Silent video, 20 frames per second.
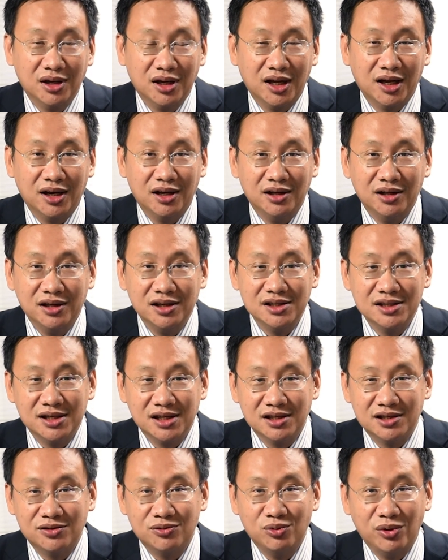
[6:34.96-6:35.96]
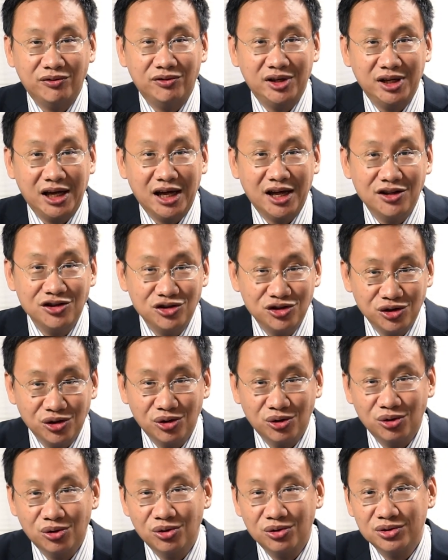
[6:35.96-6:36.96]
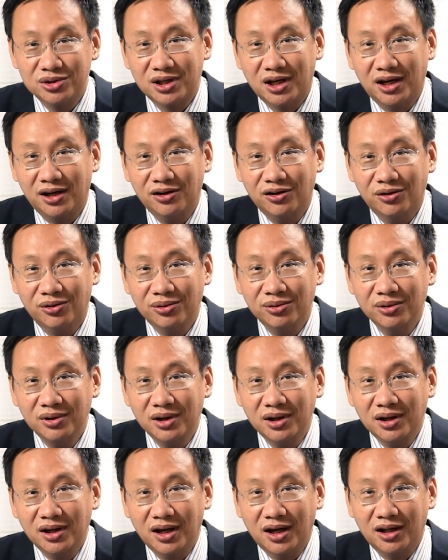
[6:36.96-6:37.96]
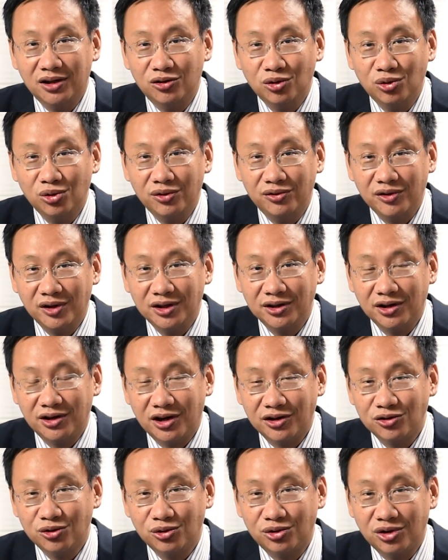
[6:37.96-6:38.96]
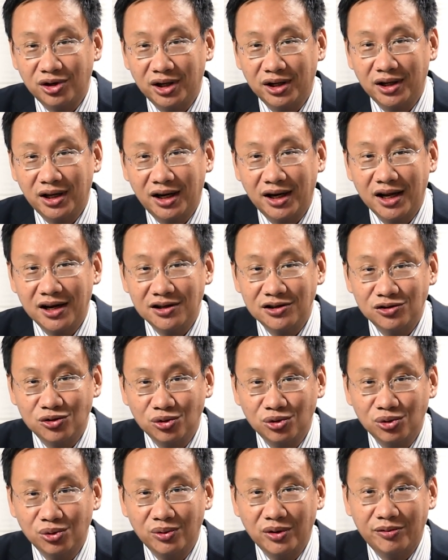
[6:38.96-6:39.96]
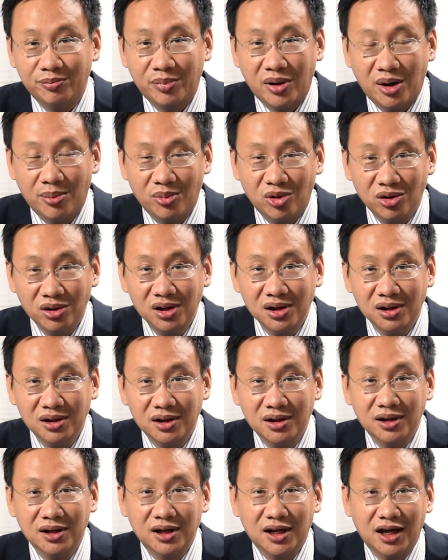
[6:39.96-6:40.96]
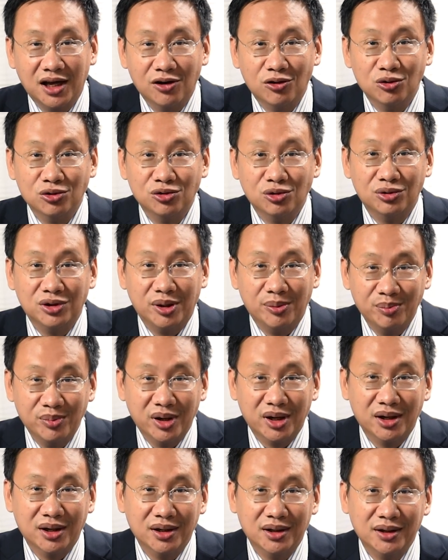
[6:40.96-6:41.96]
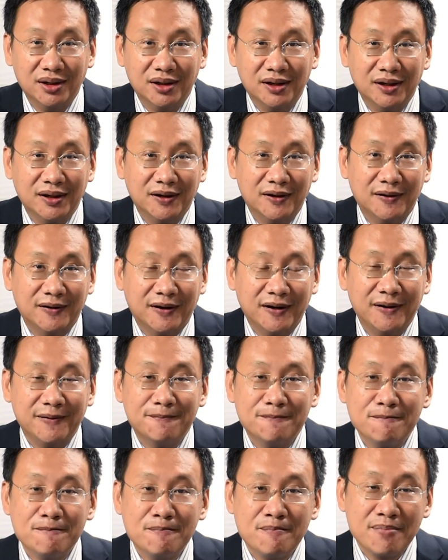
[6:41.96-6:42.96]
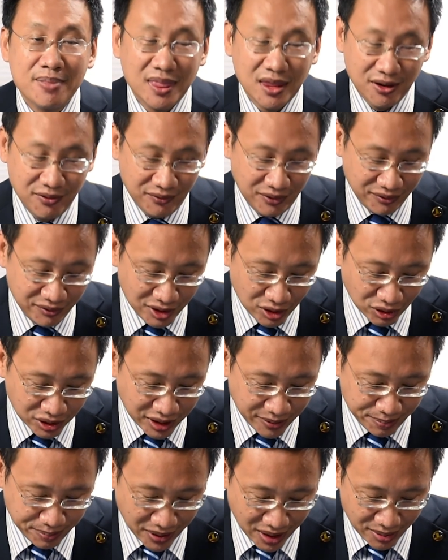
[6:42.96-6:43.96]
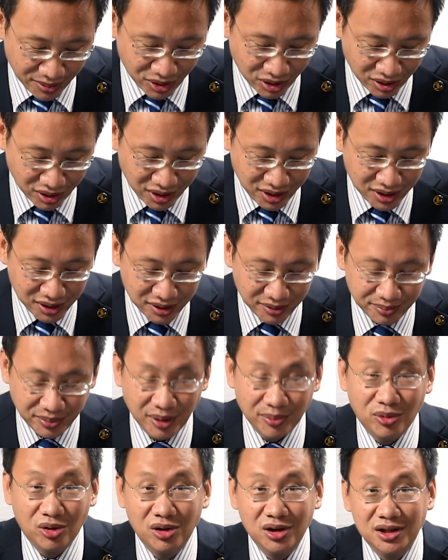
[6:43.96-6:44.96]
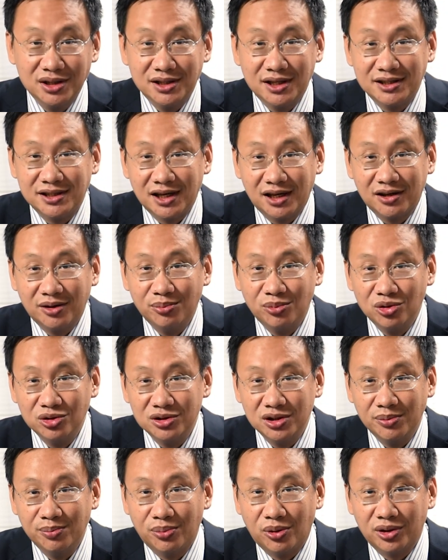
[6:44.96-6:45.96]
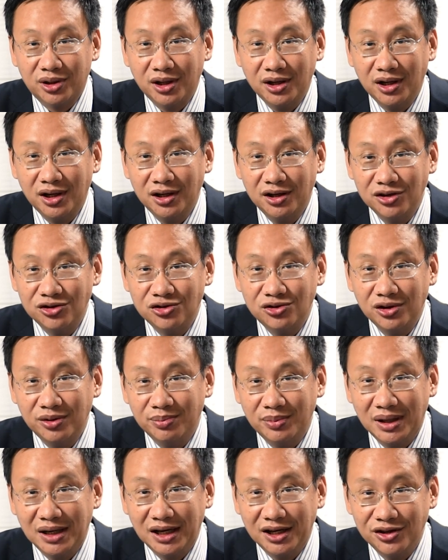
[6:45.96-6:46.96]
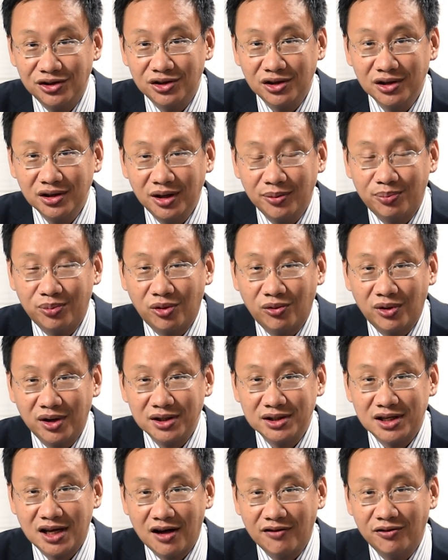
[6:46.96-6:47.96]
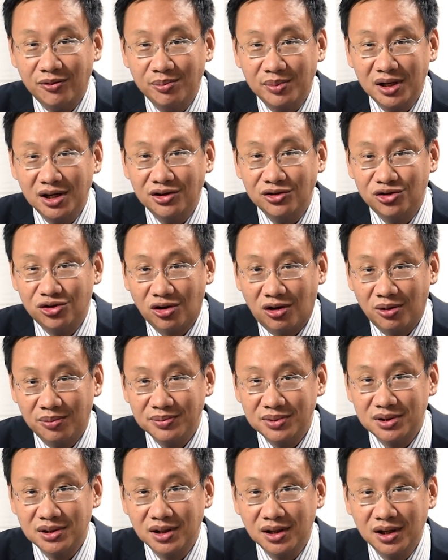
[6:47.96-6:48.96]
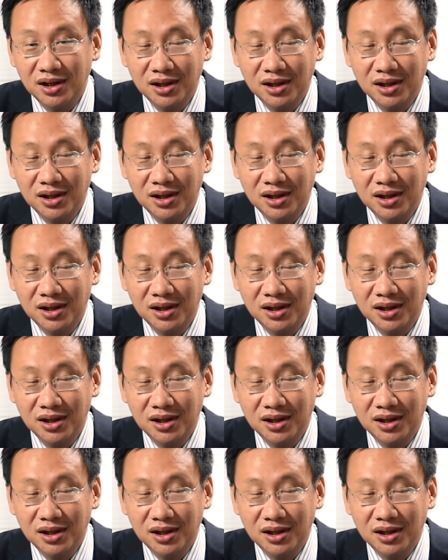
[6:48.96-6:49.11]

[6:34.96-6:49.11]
and this is with the NGOs and you know and to do with international trade, and that is to do with palm oil and also timber, right? When we look at palm oil, palm oil is the second most important industry in Malaysia. It provides half a million jobs.